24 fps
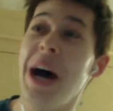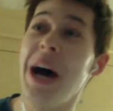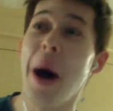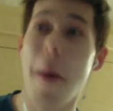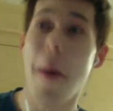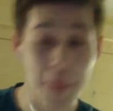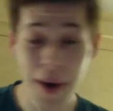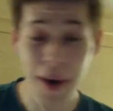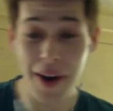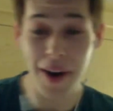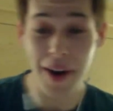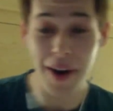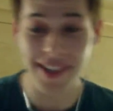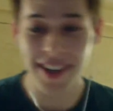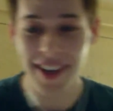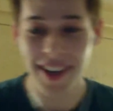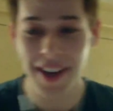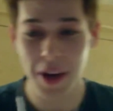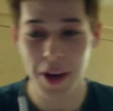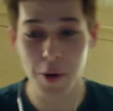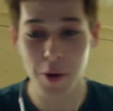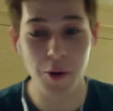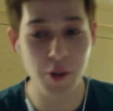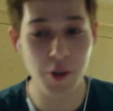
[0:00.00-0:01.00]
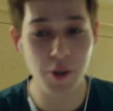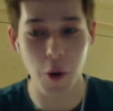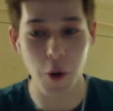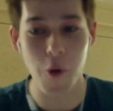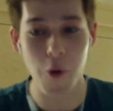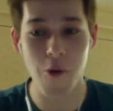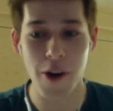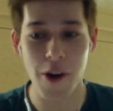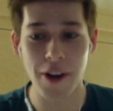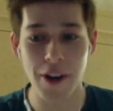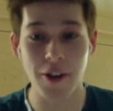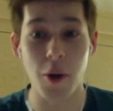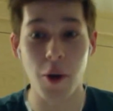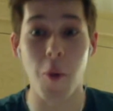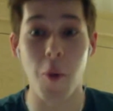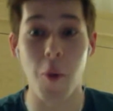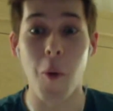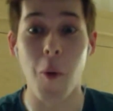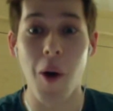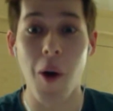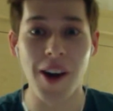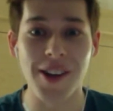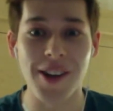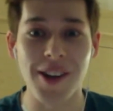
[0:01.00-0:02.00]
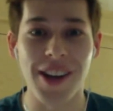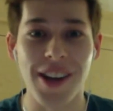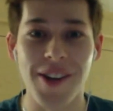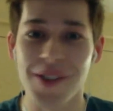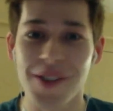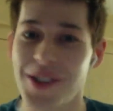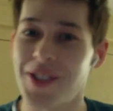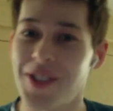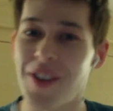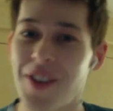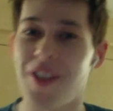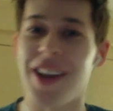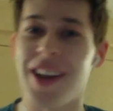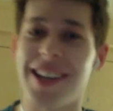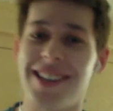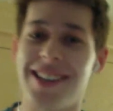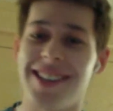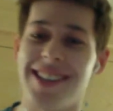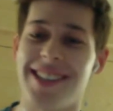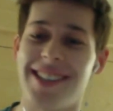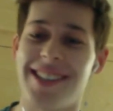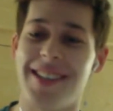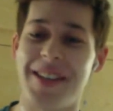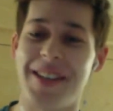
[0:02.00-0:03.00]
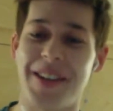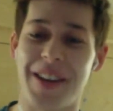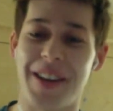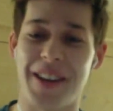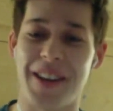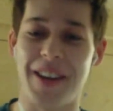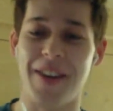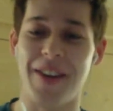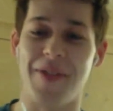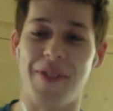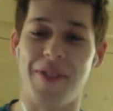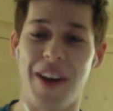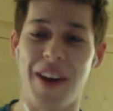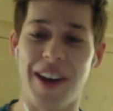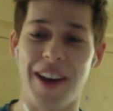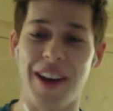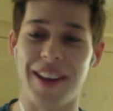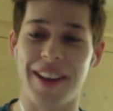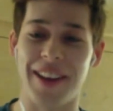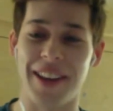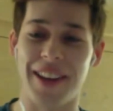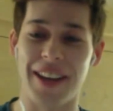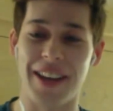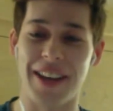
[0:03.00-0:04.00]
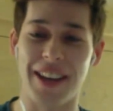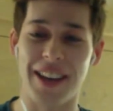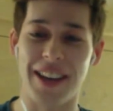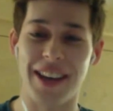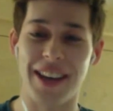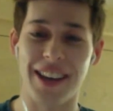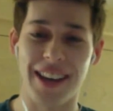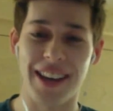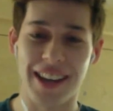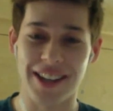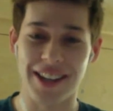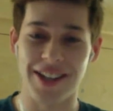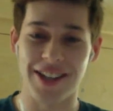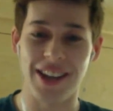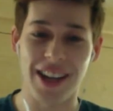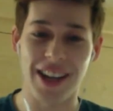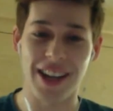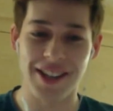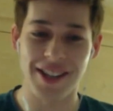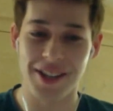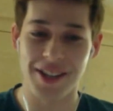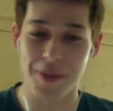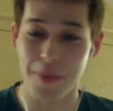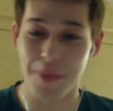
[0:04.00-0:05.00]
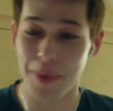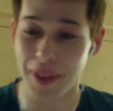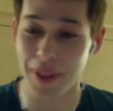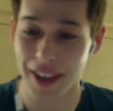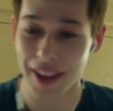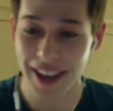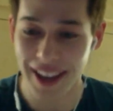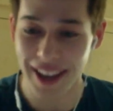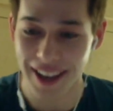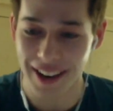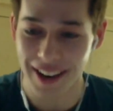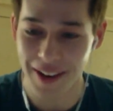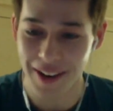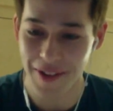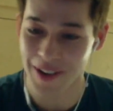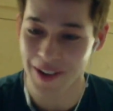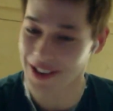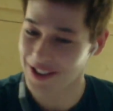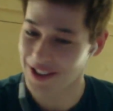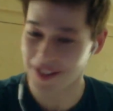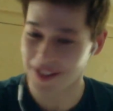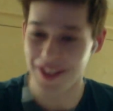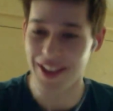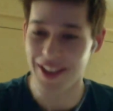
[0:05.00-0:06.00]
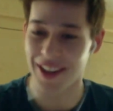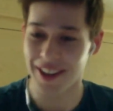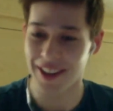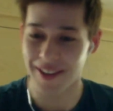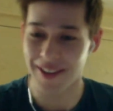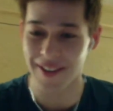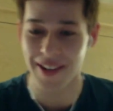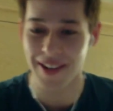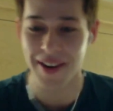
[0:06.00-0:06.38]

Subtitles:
But it was so great to watch, and it was so nice to see Nikki finally get a chance to play. What did you think of it?